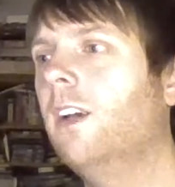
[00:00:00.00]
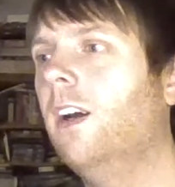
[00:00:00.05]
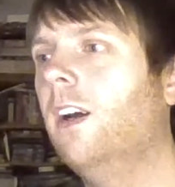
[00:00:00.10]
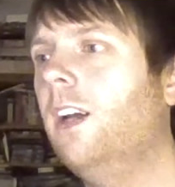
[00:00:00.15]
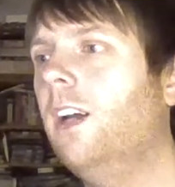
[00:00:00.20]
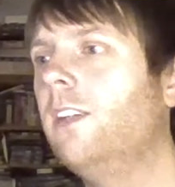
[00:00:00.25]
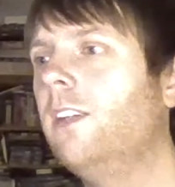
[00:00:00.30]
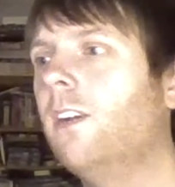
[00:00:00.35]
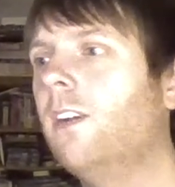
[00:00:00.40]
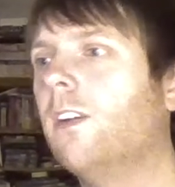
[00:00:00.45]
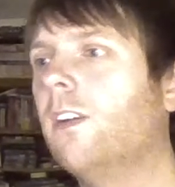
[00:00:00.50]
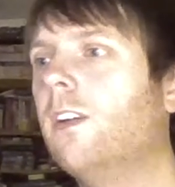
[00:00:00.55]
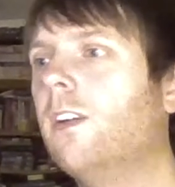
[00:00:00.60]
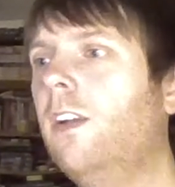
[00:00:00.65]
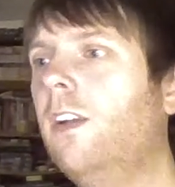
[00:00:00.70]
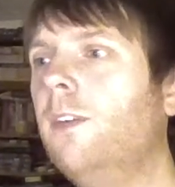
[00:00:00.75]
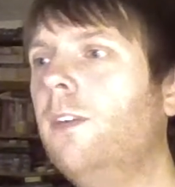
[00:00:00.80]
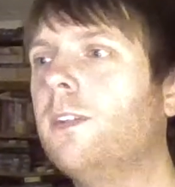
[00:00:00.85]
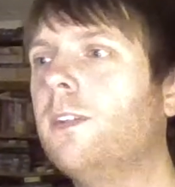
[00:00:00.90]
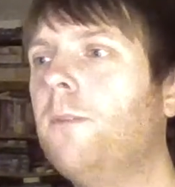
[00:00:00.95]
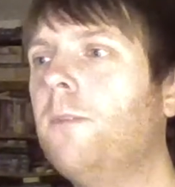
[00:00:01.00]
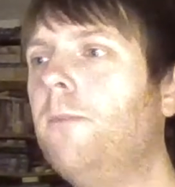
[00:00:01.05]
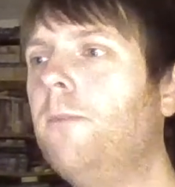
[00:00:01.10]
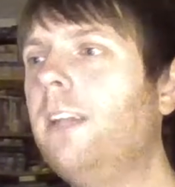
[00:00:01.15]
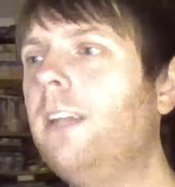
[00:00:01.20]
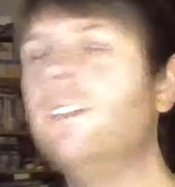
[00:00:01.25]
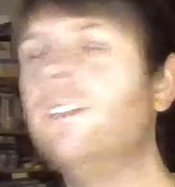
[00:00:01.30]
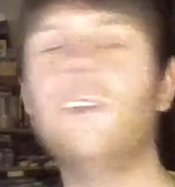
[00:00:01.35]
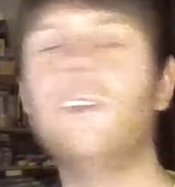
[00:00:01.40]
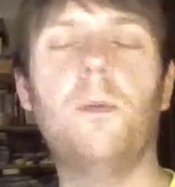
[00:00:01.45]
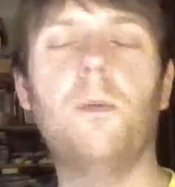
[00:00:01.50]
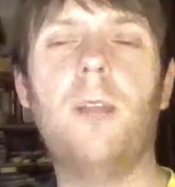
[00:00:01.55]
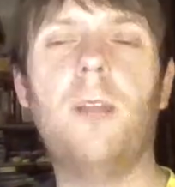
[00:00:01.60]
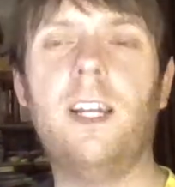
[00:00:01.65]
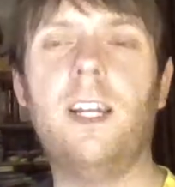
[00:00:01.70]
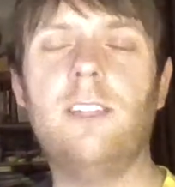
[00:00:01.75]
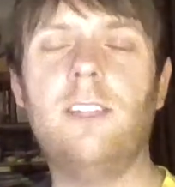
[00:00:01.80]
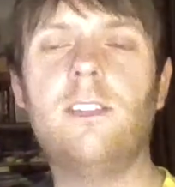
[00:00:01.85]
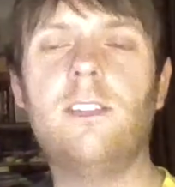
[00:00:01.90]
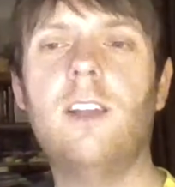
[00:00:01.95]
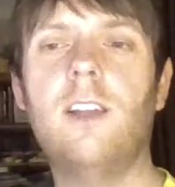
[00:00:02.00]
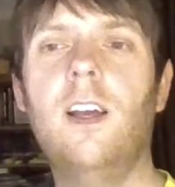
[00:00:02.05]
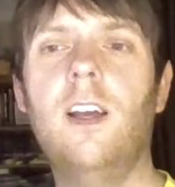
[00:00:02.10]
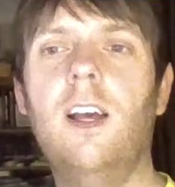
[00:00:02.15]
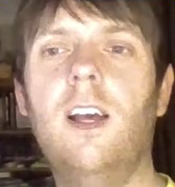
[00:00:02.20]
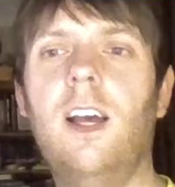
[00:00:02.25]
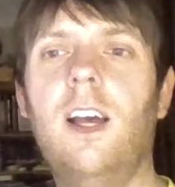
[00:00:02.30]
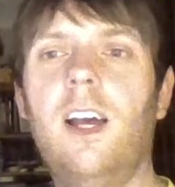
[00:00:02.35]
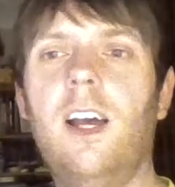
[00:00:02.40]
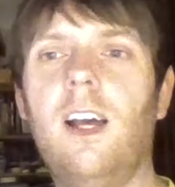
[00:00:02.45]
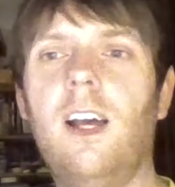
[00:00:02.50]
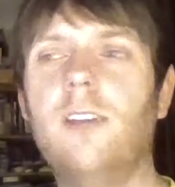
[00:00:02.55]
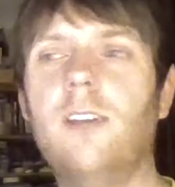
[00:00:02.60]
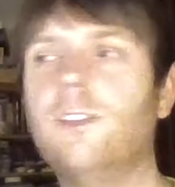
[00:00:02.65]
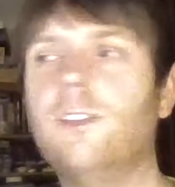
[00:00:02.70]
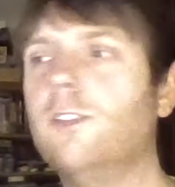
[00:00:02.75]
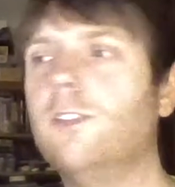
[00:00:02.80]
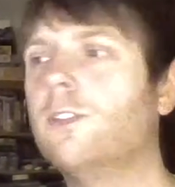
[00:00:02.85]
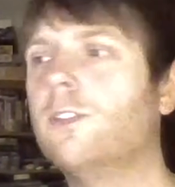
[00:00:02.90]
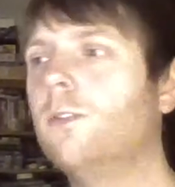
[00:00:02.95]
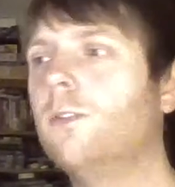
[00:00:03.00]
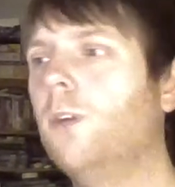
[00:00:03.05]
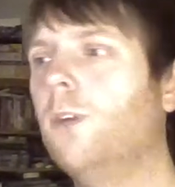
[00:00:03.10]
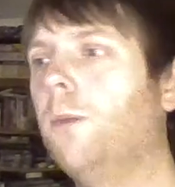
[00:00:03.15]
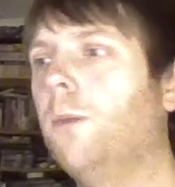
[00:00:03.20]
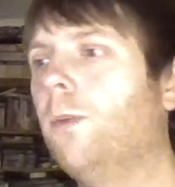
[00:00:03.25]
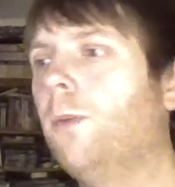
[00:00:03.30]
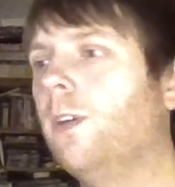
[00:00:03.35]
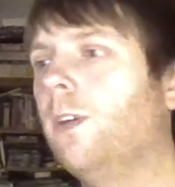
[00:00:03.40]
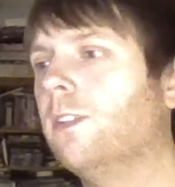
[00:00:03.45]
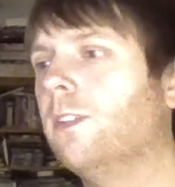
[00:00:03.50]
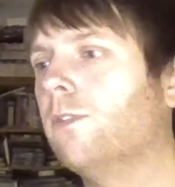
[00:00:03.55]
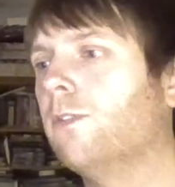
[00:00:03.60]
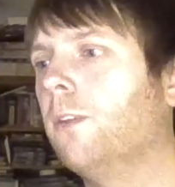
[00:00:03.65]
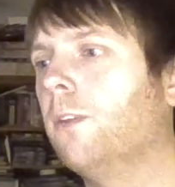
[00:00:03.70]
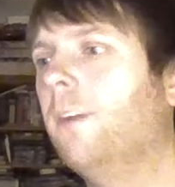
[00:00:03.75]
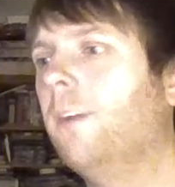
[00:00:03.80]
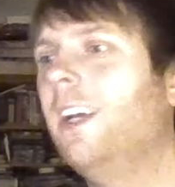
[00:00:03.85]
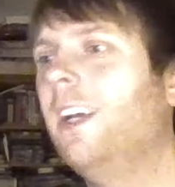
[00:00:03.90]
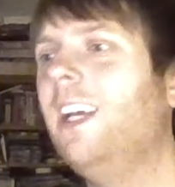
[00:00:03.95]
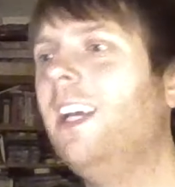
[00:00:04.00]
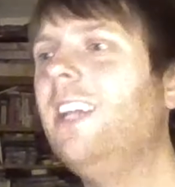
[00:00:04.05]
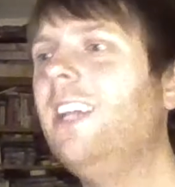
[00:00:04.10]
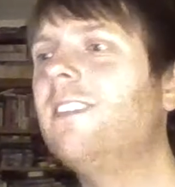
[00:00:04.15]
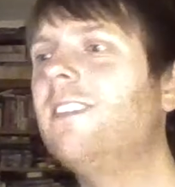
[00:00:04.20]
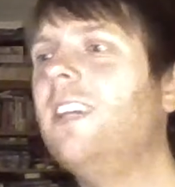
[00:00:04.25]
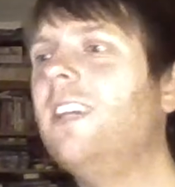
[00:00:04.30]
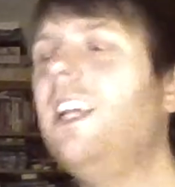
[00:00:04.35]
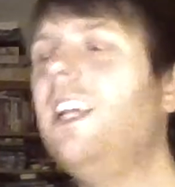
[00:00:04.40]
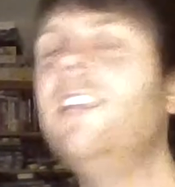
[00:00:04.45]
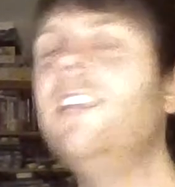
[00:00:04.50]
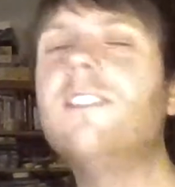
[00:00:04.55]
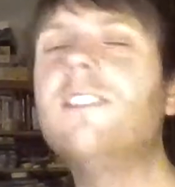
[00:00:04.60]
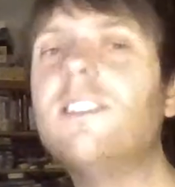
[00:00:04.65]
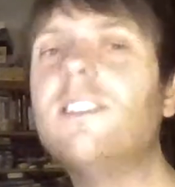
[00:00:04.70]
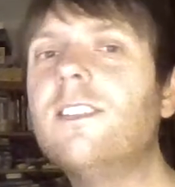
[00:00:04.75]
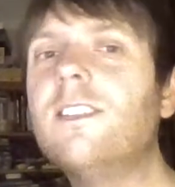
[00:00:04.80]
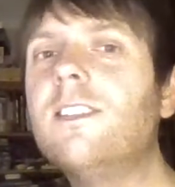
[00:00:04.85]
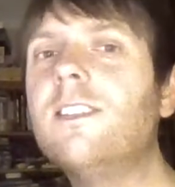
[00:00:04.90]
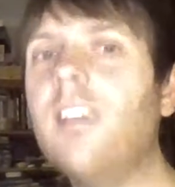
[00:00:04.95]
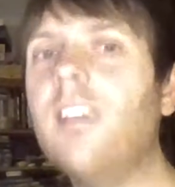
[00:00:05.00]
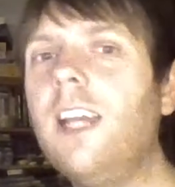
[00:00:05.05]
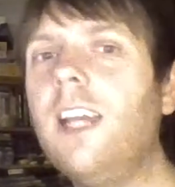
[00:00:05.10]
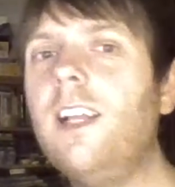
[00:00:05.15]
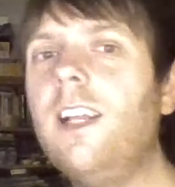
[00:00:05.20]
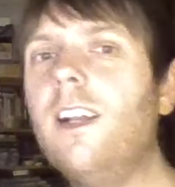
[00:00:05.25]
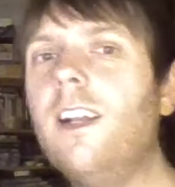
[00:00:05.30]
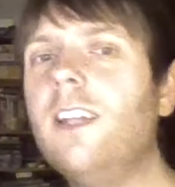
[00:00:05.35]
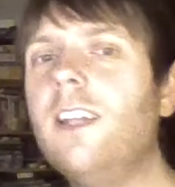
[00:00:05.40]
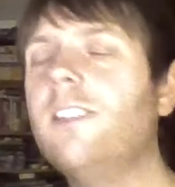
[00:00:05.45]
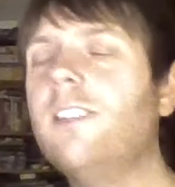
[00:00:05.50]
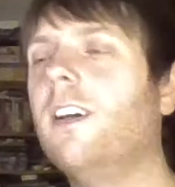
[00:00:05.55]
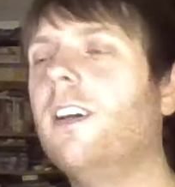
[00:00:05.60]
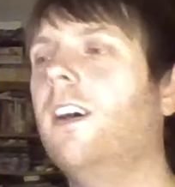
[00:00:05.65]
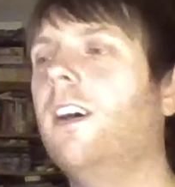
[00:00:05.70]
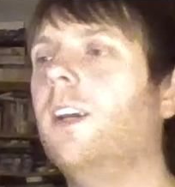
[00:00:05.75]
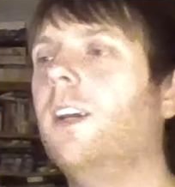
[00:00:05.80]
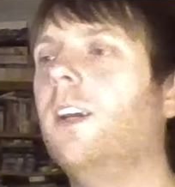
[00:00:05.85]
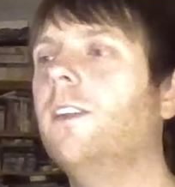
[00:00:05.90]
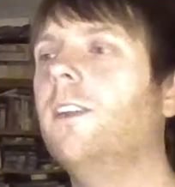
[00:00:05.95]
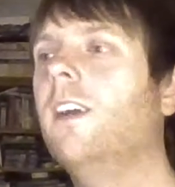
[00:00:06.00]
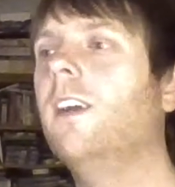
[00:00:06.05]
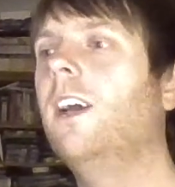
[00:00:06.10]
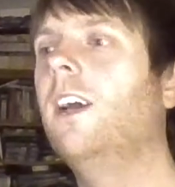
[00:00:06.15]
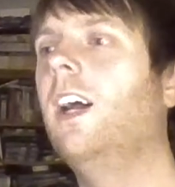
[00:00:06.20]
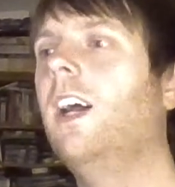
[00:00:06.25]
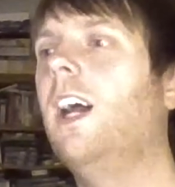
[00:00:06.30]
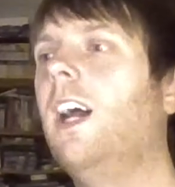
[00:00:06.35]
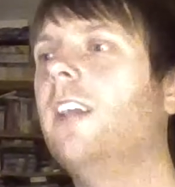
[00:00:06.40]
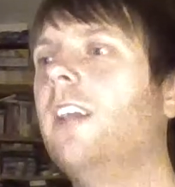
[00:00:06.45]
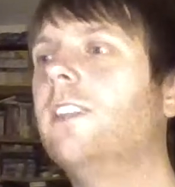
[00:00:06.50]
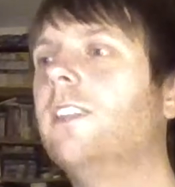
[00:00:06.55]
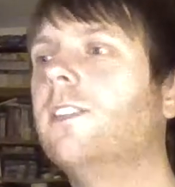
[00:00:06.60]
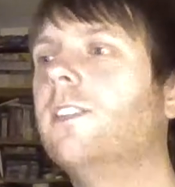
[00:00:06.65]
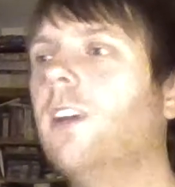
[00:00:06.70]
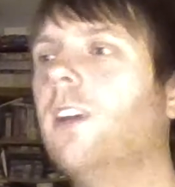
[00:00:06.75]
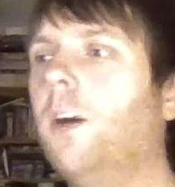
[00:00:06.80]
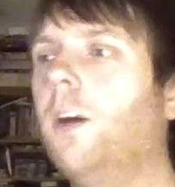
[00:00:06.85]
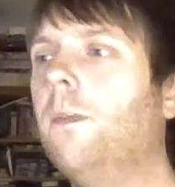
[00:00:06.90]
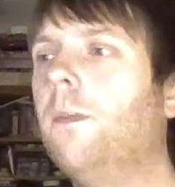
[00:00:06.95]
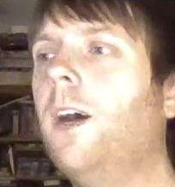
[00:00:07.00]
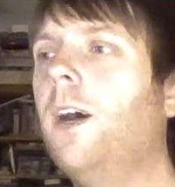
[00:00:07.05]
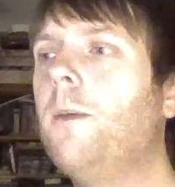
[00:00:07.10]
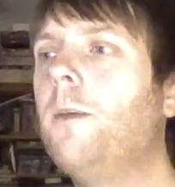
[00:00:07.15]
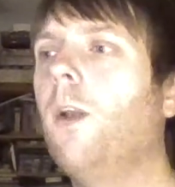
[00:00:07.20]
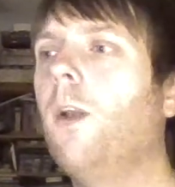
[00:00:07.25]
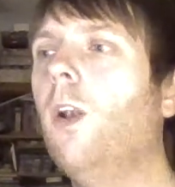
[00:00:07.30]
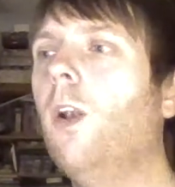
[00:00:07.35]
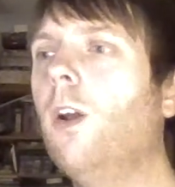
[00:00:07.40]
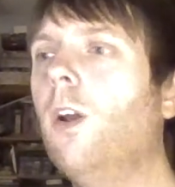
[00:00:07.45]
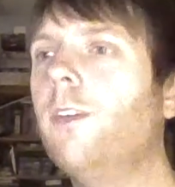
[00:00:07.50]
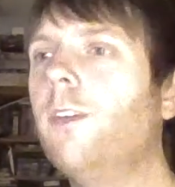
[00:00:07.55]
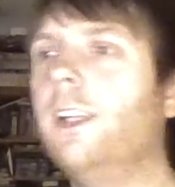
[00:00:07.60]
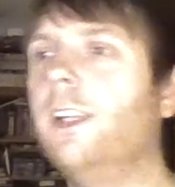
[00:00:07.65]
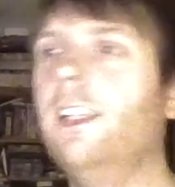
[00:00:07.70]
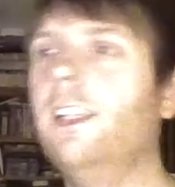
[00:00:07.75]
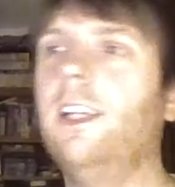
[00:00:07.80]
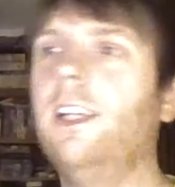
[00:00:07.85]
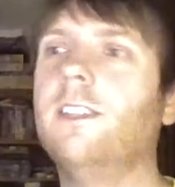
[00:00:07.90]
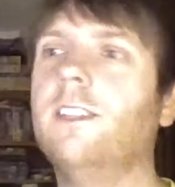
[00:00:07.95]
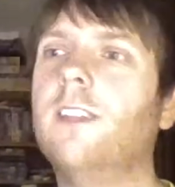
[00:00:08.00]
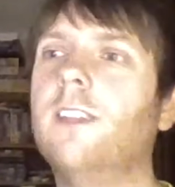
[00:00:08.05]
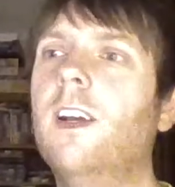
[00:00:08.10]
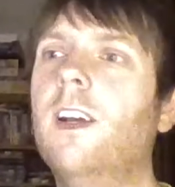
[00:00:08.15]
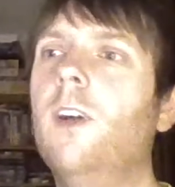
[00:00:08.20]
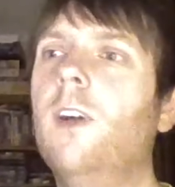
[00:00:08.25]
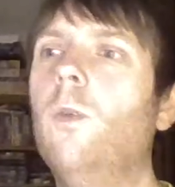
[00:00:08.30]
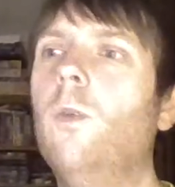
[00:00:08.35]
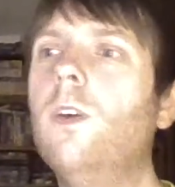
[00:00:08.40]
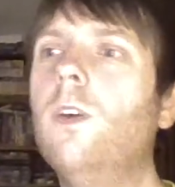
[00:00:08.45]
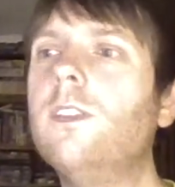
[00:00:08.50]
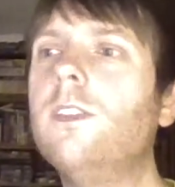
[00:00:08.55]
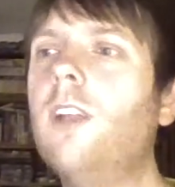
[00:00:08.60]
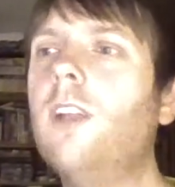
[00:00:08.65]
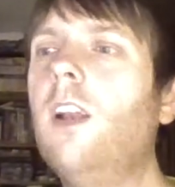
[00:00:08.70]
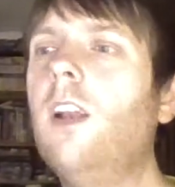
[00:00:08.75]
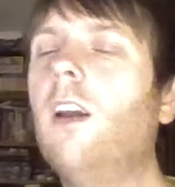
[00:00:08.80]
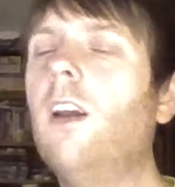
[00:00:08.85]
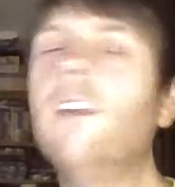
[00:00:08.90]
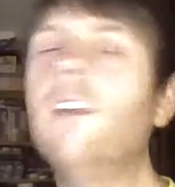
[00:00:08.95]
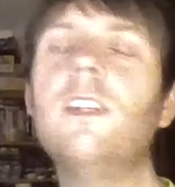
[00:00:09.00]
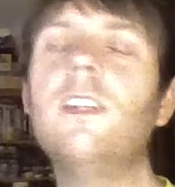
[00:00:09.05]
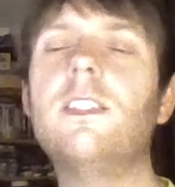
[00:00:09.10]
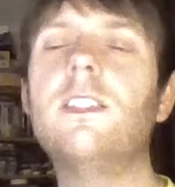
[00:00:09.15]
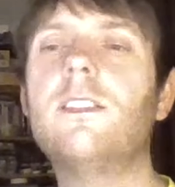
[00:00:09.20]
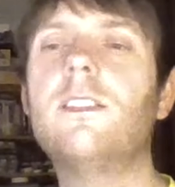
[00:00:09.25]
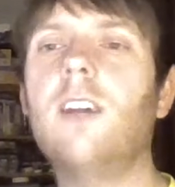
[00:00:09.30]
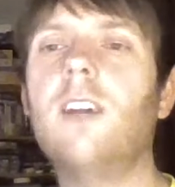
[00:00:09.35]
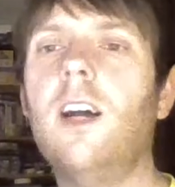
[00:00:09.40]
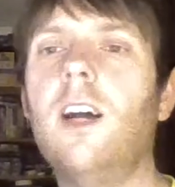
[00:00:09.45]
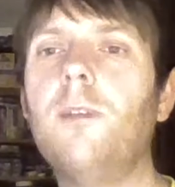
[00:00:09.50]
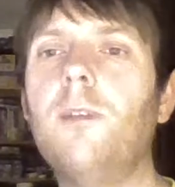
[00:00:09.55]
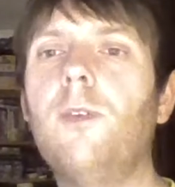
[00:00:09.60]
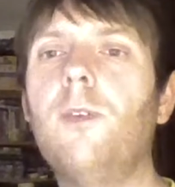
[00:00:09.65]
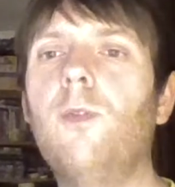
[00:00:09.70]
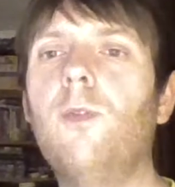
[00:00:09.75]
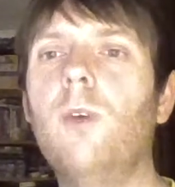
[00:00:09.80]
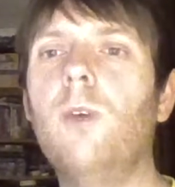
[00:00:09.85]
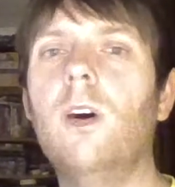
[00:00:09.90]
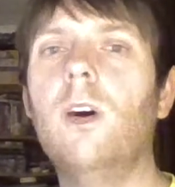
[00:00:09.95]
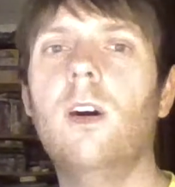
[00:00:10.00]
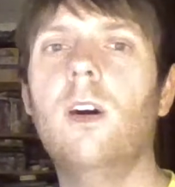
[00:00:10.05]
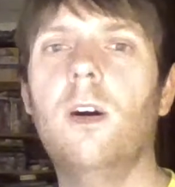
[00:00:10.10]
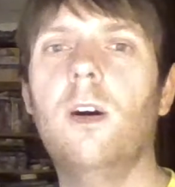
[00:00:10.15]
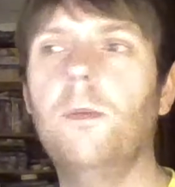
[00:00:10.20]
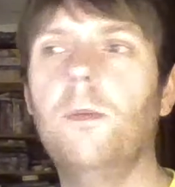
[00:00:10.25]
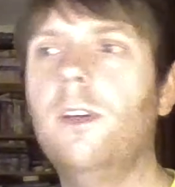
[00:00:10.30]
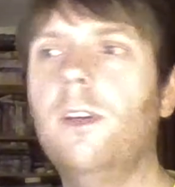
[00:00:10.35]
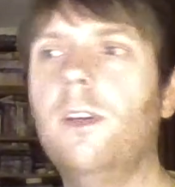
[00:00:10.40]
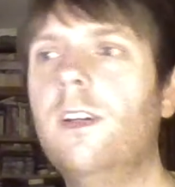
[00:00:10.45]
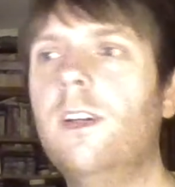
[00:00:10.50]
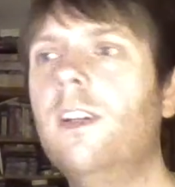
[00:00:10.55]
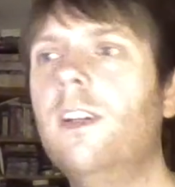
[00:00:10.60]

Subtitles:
I had no clue. It's a mental place to squirt poison from. It's insanely tight at the top. I'm loving this. What's the longest type of worm?